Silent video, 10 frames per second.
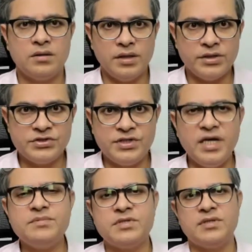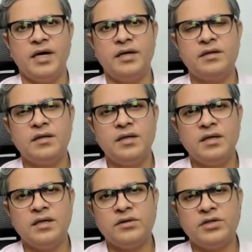It seems that
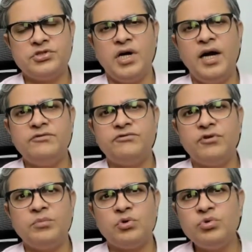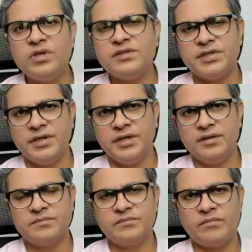the child from rural
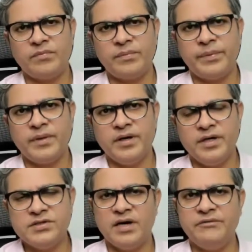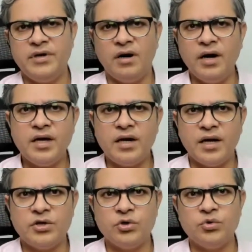setting is having higher
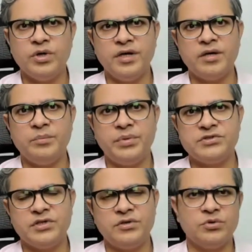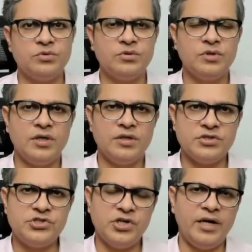IQ in comparison to
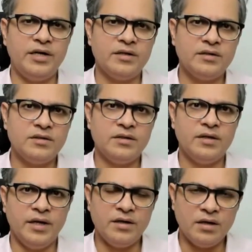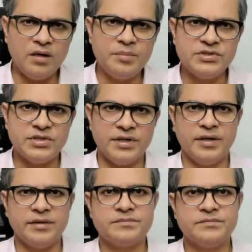the child in urban setting.